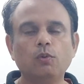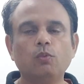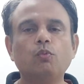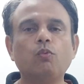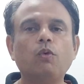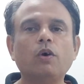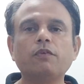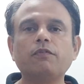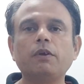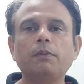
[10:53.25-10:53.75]

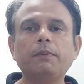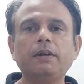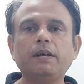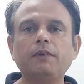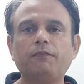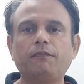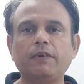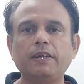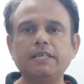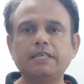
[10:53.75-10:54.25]
what will be
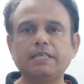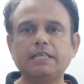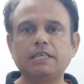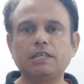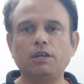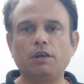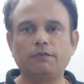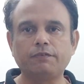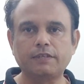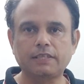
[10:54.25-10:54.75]

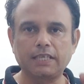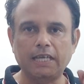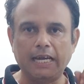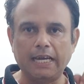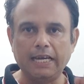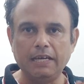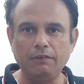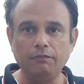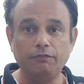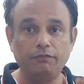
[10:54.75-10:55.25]
differentiation of
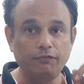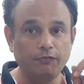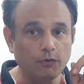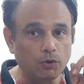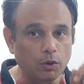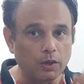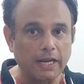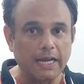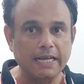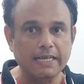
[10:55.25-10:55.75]
sine
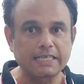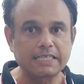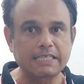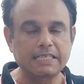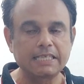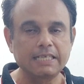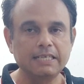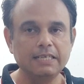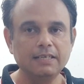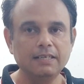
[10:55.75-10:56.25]
4x
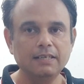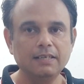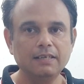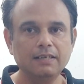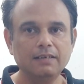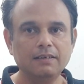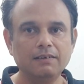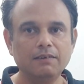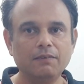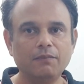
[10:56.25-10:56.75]

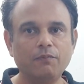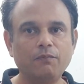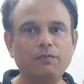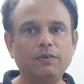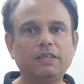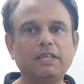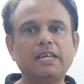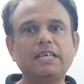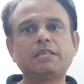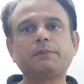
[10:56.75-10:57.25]

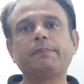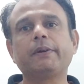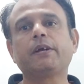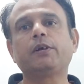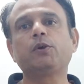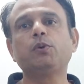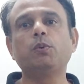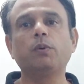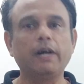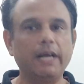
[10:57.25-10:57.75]
with respect
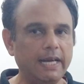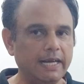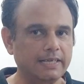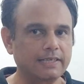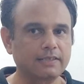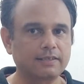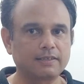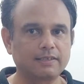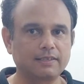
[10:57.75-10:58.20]
to x.